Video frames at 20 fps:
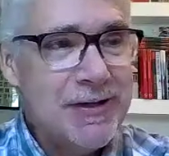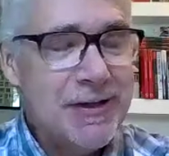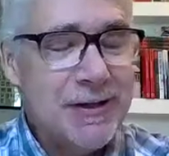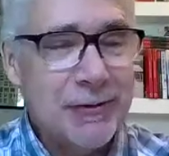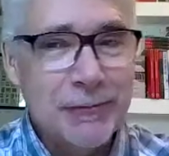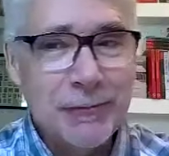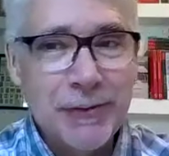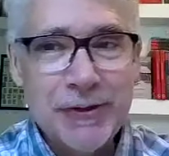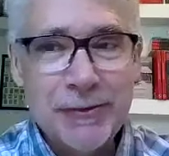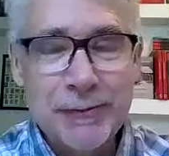
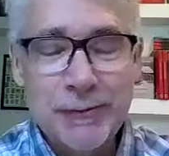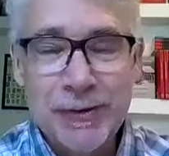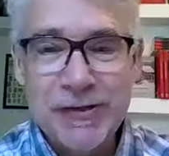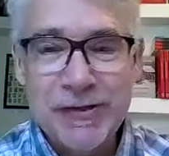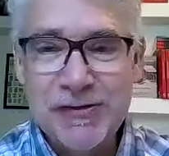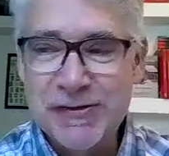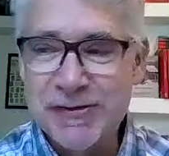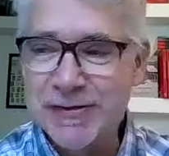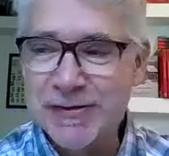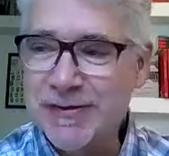Yeah, great
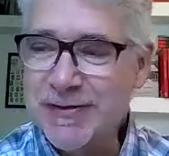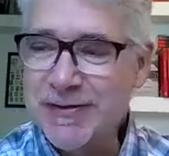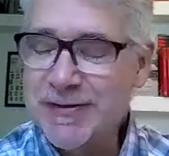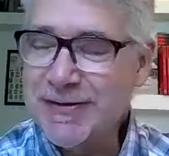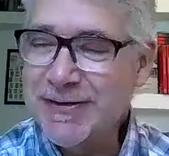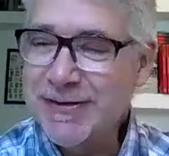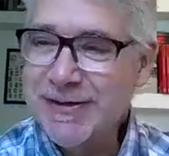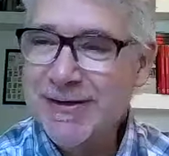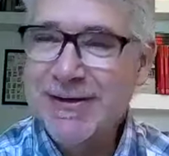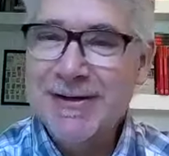
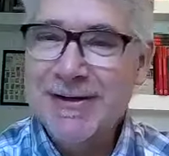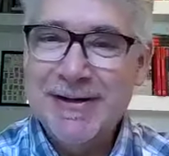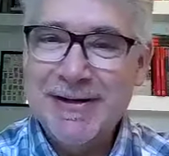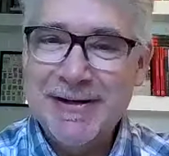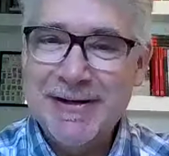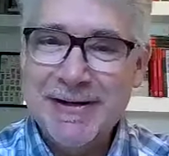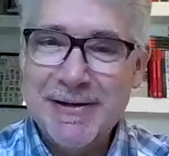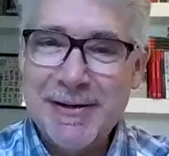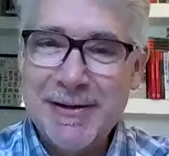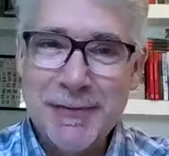questions.
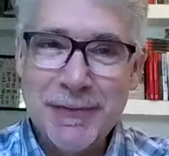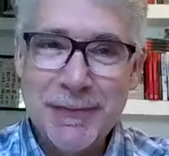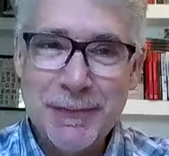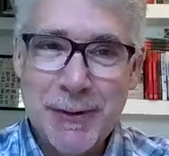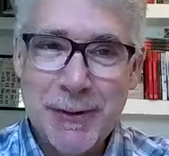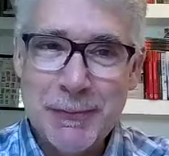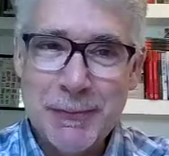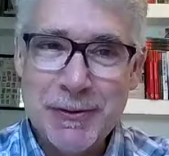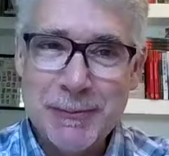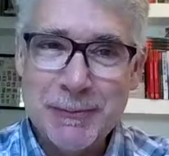
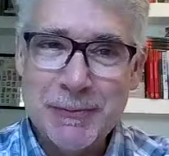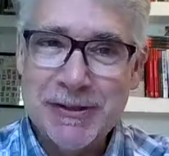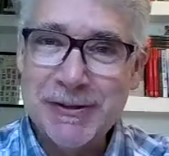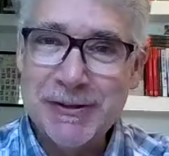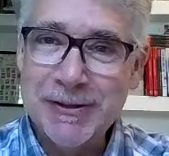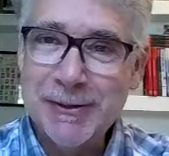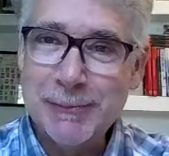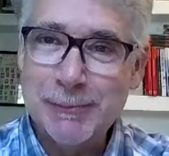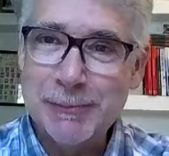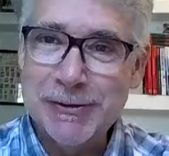Also, I want to be
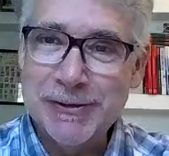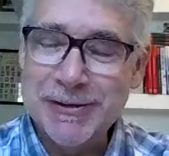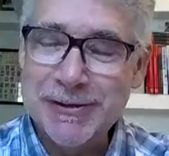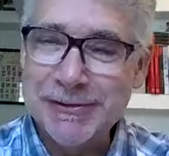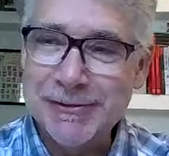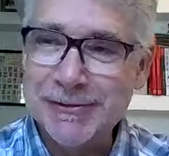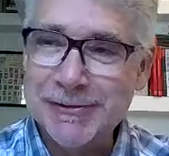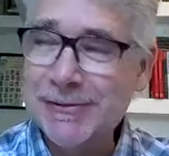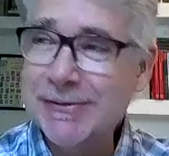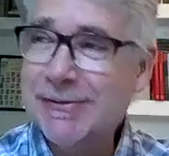a little
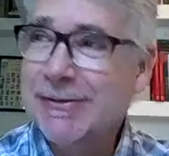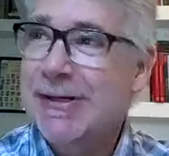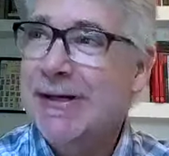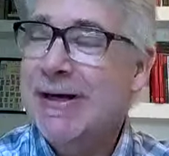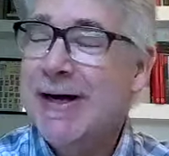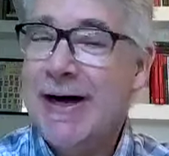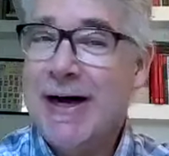political.